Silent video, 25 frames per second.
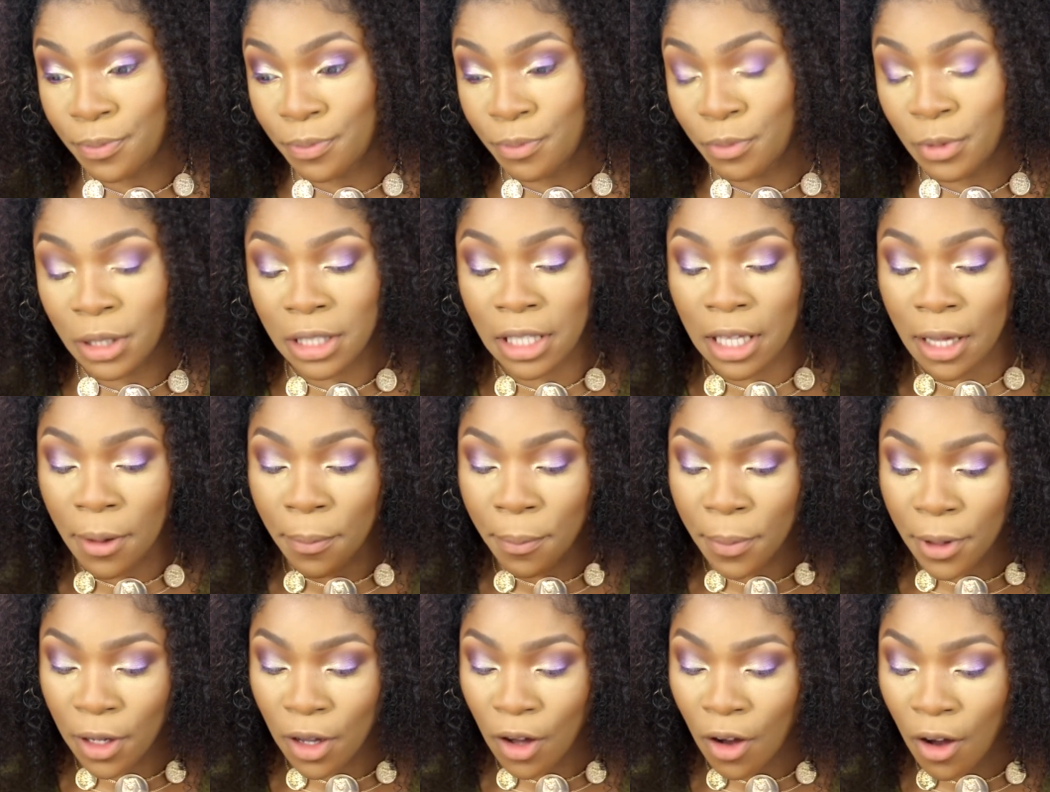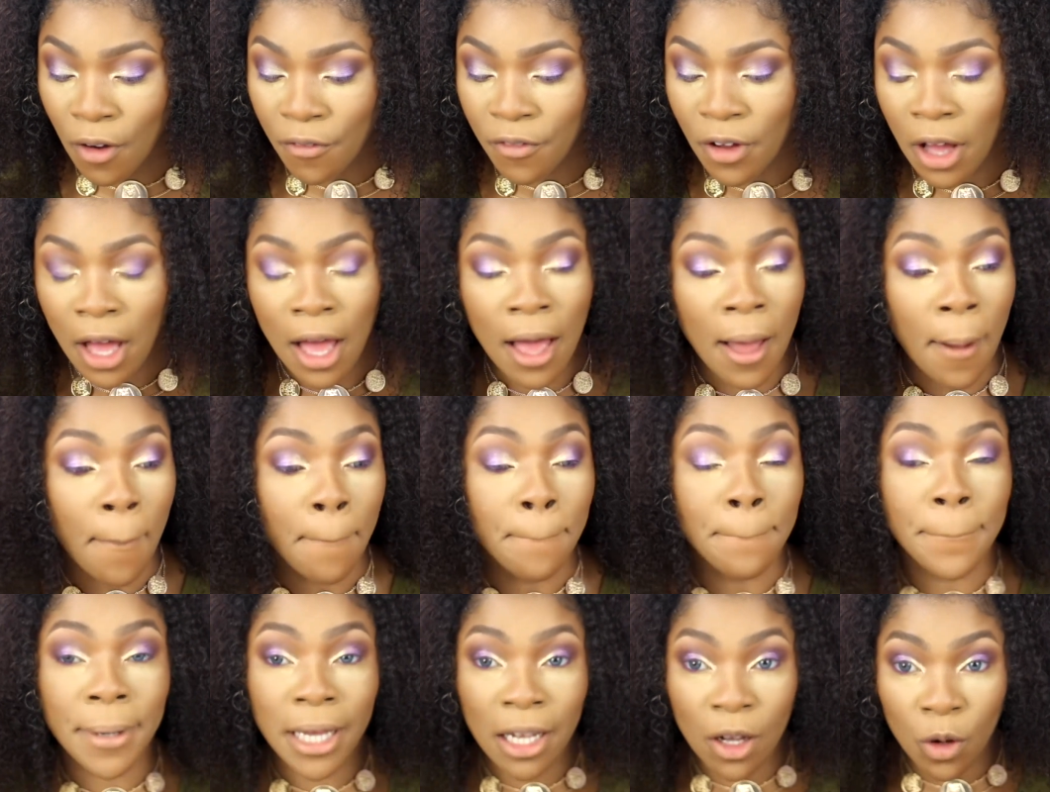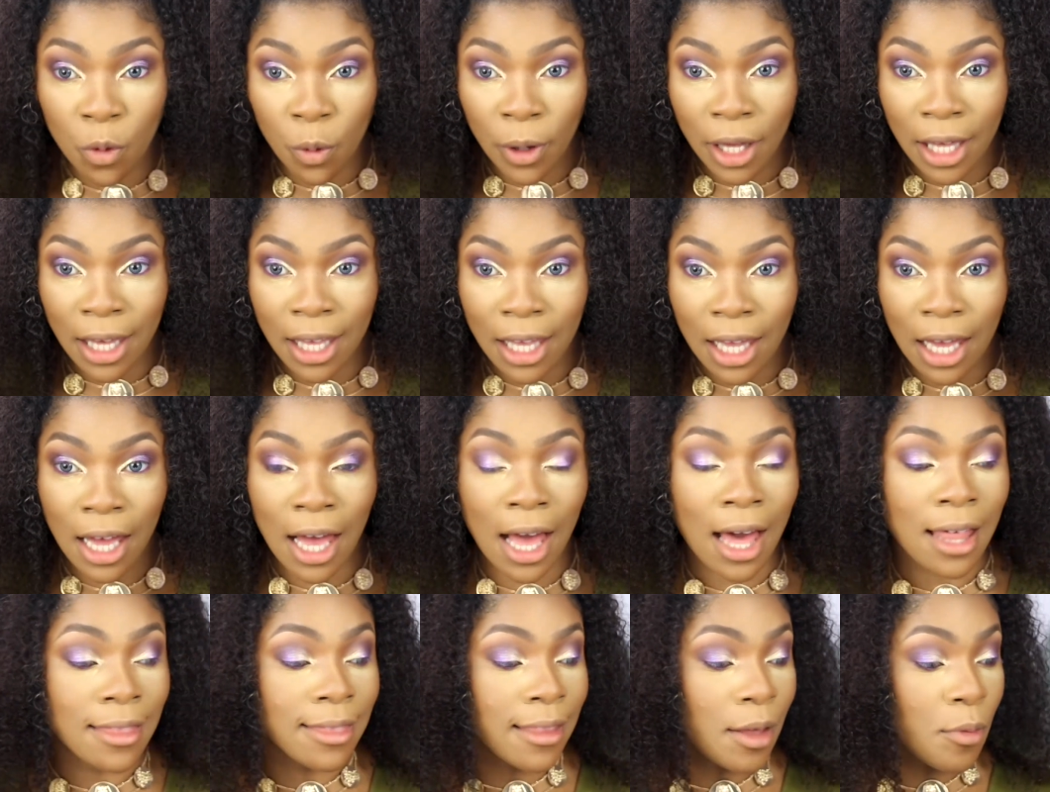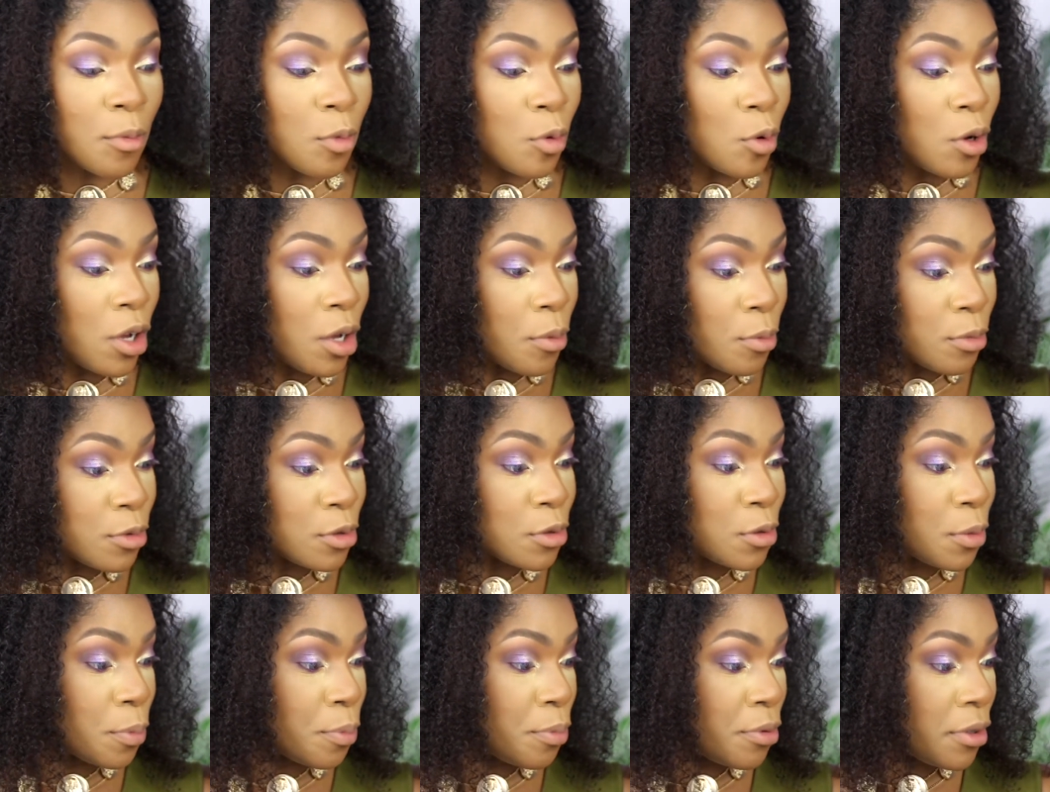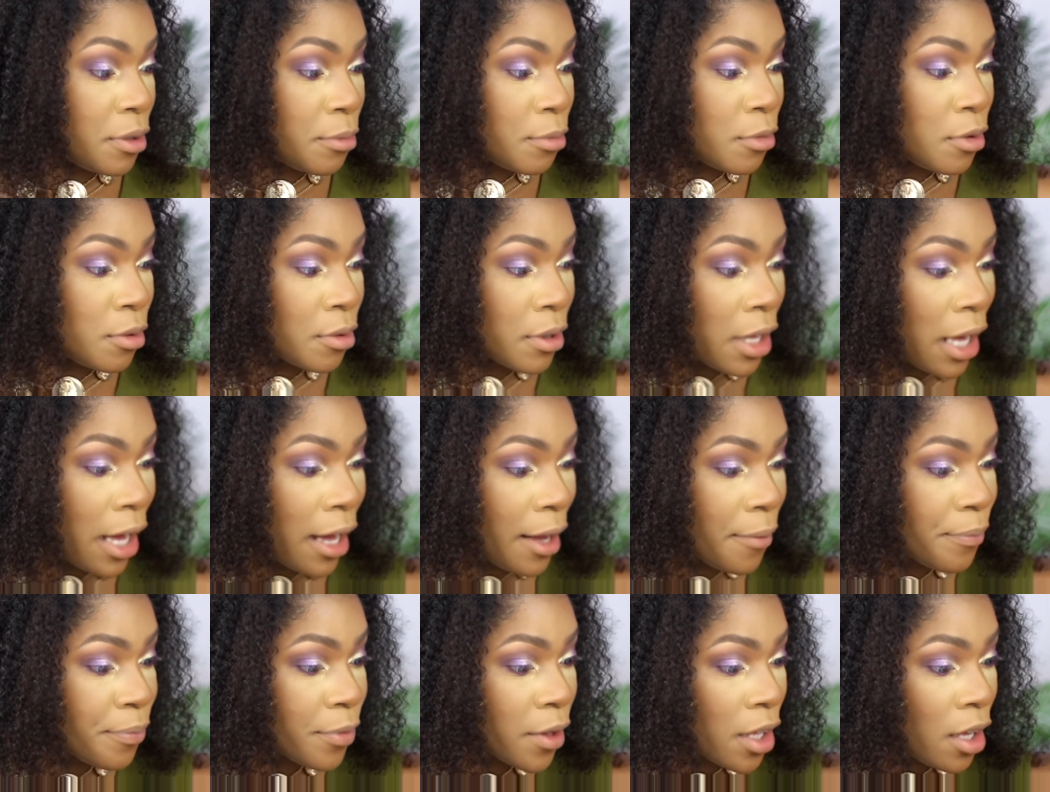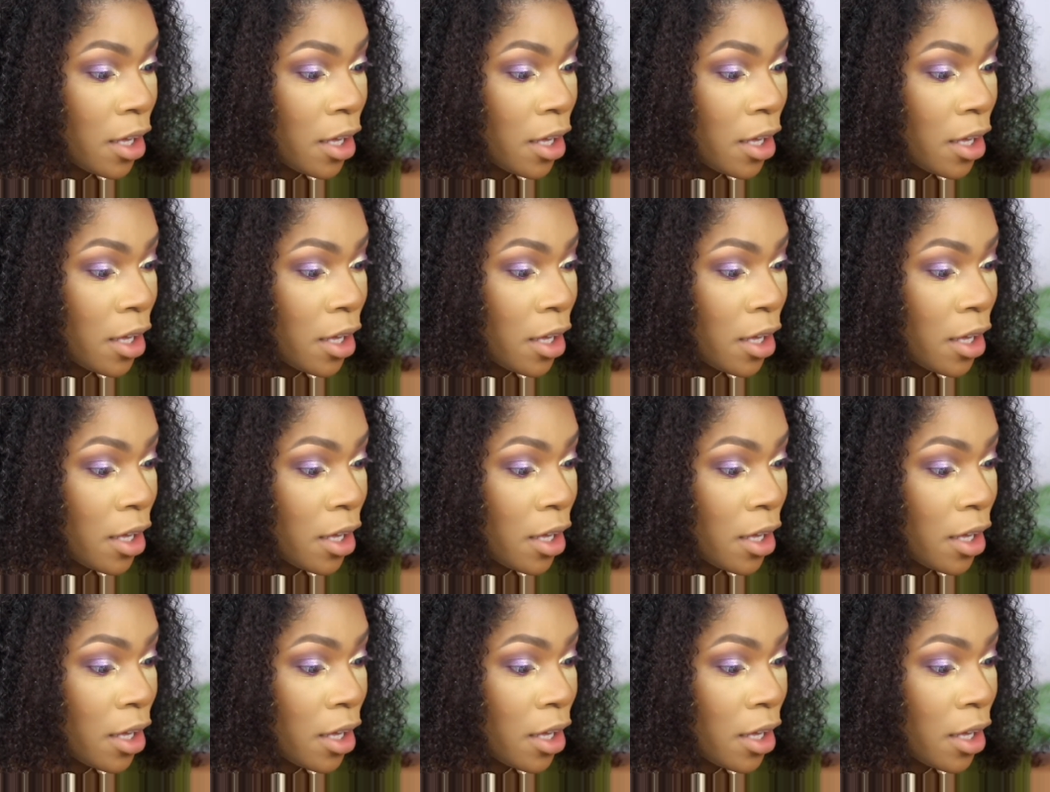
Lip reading: with a bit of Big Wig, and then we'll go in with Supreme. Okay.